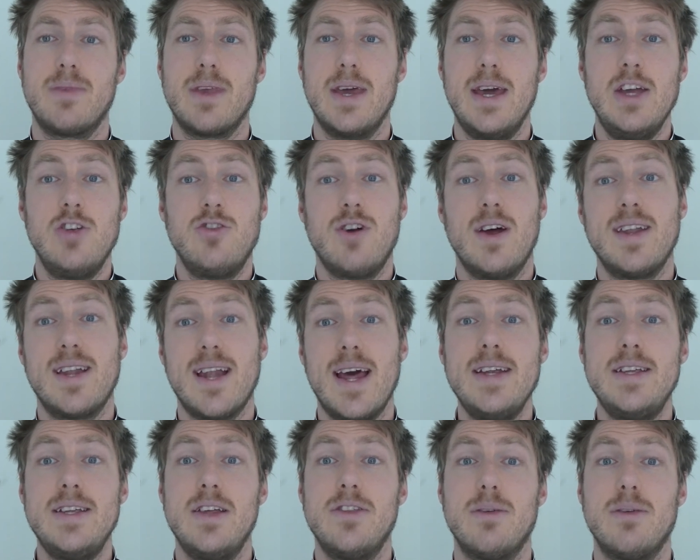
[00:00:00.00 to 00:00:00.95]
He
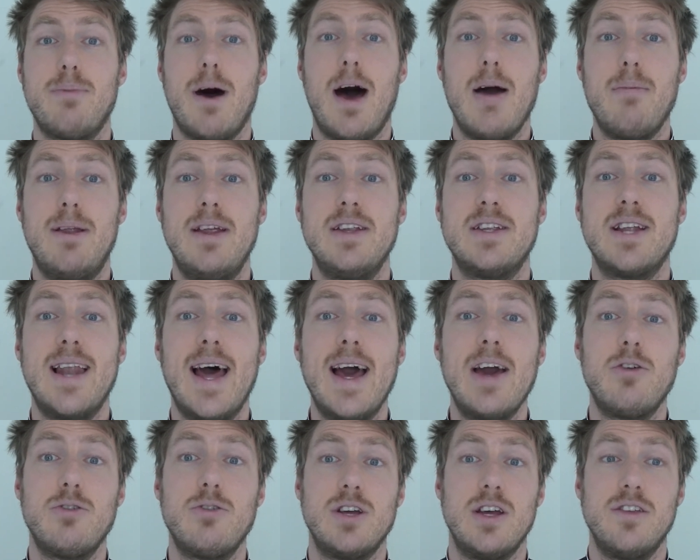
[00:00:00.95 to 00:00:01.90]
translated the Bible into
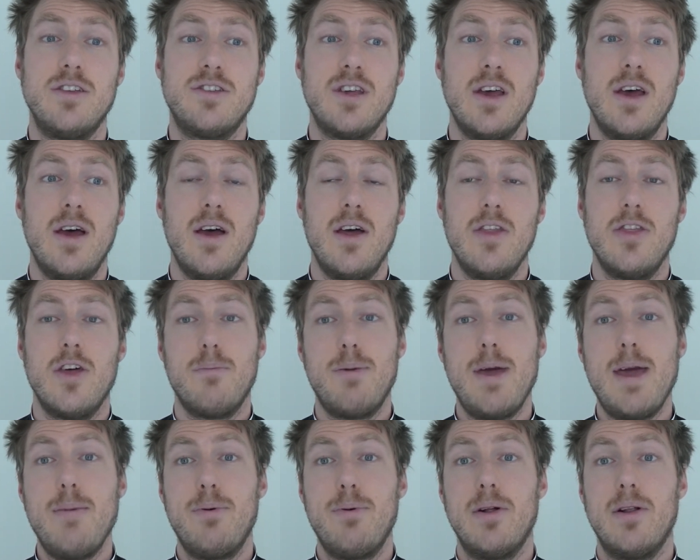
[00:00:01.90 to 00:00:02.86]
languages that
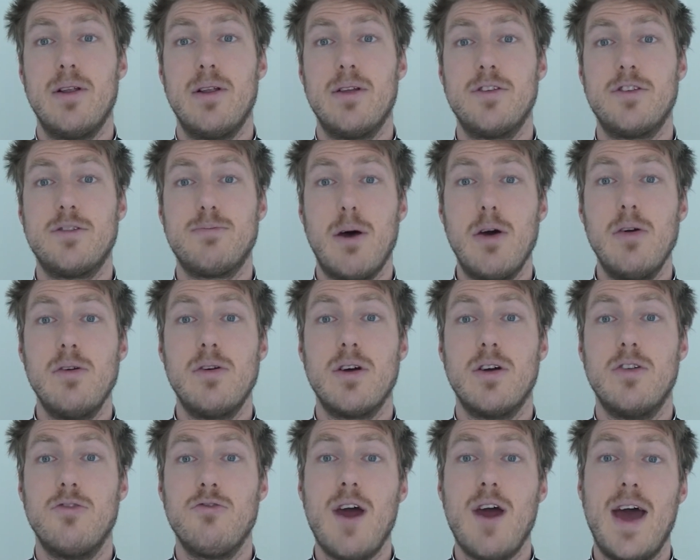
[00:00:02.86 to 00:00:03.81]
people spoke
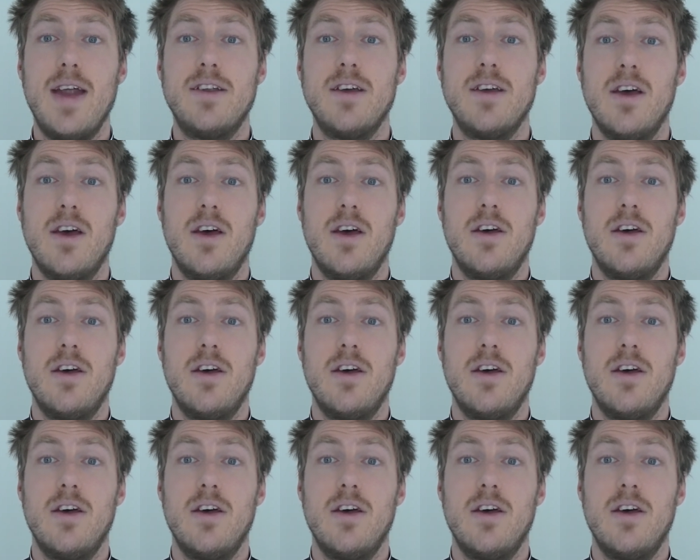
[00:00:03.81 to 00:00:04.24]
and read